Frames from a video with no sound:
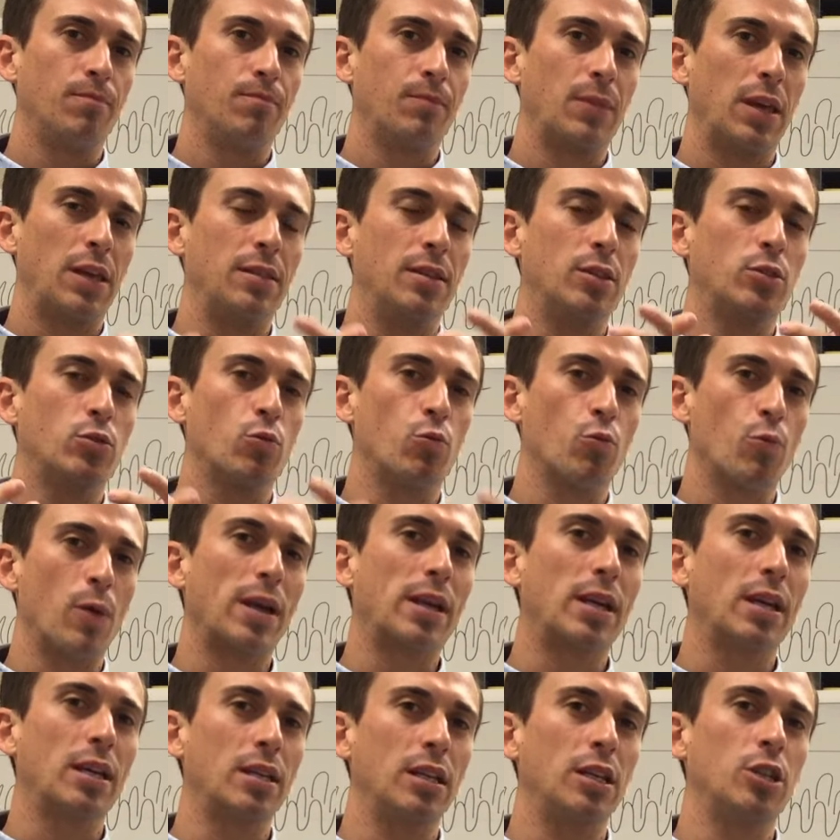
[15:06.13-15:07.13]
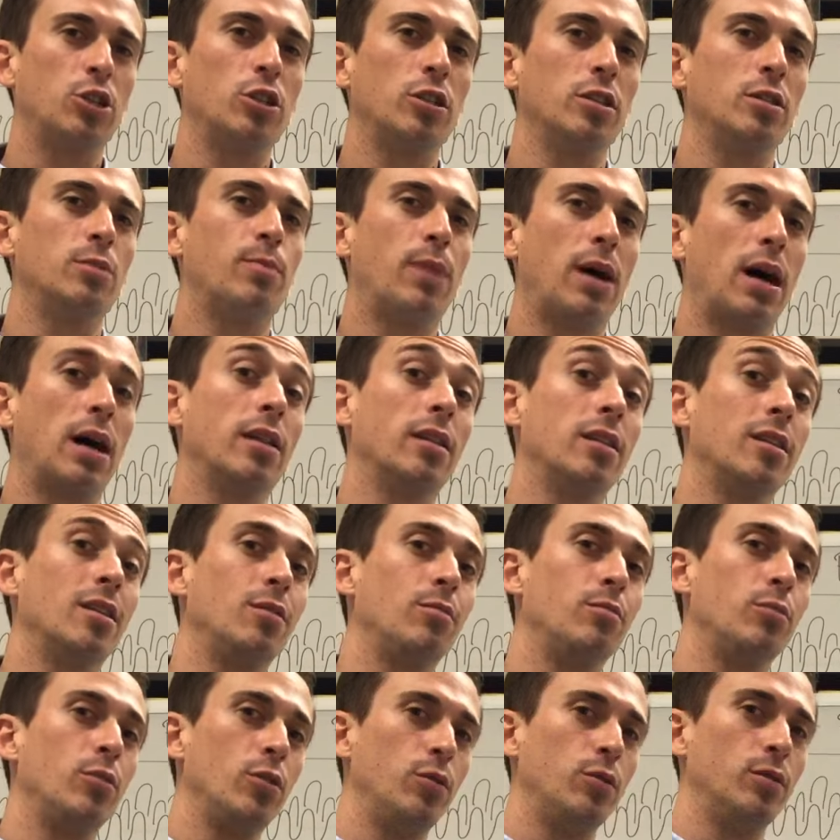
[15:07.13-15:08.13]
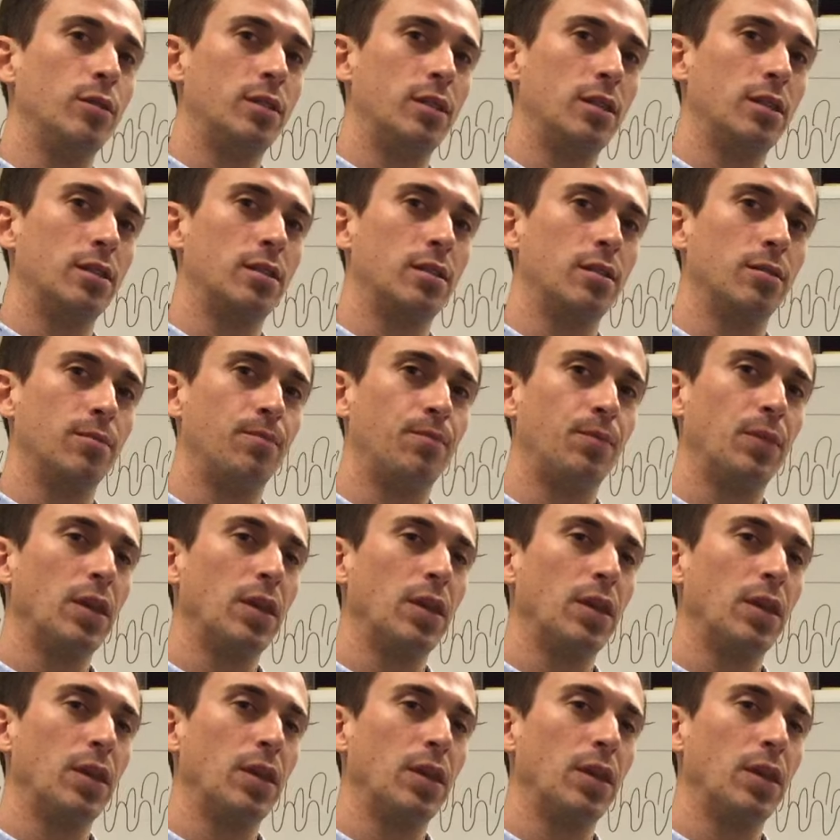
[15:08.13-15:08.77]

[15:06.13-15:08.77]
And this recognition is part of the immune system.